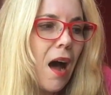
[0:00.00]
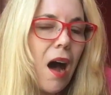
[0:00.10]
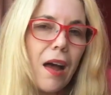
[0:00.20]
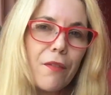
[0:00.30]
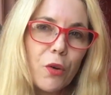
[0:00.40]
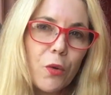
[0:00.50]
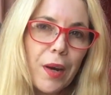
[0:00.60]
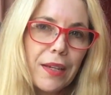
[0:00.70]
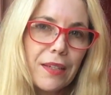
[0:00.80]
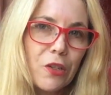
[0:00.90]
I've
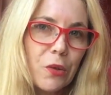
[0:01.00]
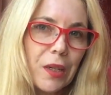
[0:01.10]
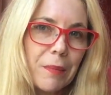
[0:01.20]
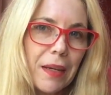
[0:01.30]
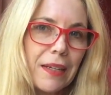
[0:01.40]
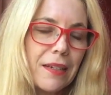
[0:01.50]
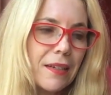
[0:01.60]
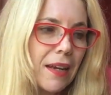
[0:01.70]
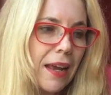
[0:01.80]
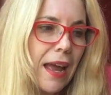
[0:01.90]
always enjoyed
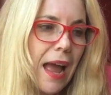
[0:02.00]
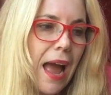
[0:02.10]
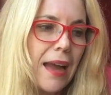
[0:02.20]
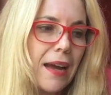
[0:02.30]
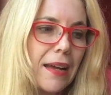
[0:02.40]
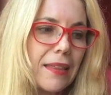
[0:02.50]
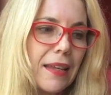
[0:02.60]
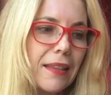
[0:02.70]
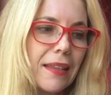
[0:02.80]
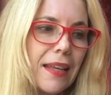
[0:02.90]
meat, and I
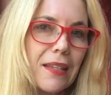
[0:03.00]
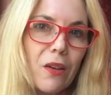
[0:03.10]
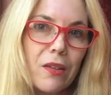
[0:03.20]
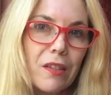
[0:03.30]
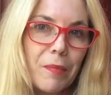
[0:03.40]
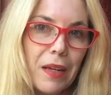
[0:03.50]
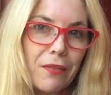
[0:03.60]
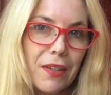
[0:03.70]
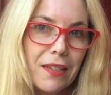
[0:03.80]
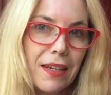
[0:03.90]
think that there's lots of
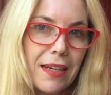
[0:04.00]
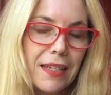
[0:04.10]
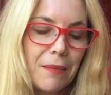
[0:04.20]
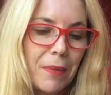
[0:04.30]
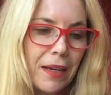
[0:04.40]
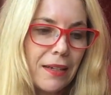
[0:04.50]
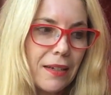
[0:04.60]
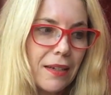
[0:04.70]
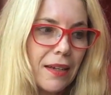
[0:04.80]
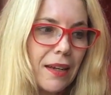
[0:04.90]
benefits in eating
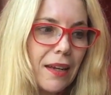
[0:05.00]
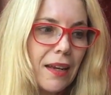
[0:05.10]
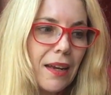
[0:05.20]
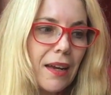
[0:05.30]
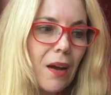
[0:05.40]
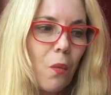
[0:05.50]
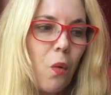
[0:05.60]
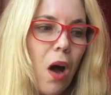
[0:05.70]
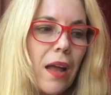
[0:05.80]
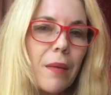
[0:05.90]
meat.
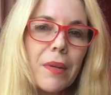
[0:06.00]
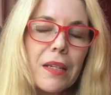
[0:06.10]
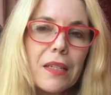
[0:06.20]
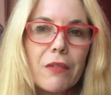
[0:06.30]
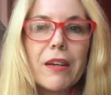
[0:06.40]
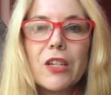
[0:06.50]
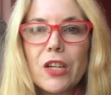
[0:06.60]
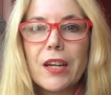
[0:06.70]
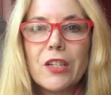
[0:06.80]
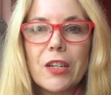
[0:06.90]
Why I'm considering
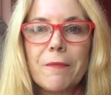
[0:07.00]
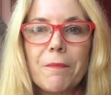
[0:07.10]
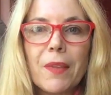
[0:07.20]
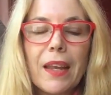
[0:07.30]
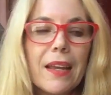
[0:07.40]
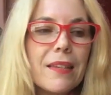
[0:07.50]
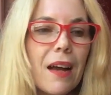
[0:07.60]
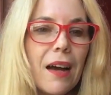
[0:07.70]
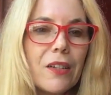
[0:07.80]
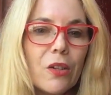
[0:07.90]
changing is
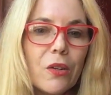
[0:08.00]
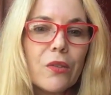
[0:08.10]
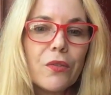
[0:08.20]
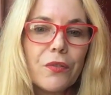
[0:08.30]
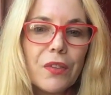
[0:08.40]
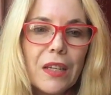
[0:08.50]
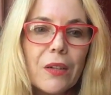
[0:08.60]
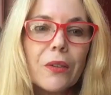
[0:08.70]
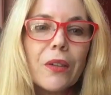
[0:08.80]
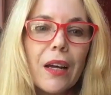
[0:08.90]
I don't
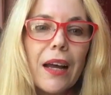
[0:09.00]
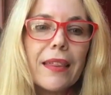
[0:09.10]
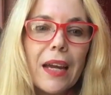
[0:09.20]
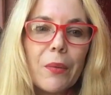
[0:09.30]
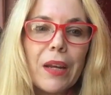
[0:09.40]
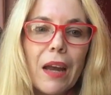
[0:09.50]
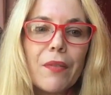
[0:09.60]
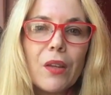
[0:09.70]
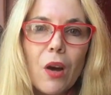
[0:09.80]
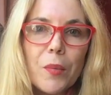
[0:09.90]
feel that we
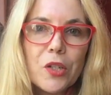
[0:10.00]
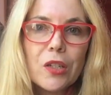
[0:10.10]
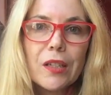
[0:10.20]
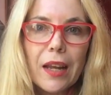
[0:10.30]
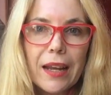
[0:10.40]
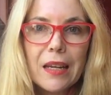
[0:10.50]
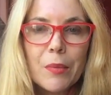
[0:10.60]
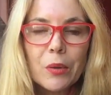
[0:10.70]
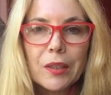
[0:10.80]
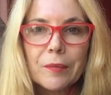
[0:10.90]
have the option
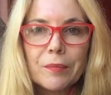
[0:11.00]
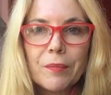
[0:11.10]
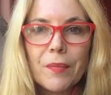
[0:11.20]
anymore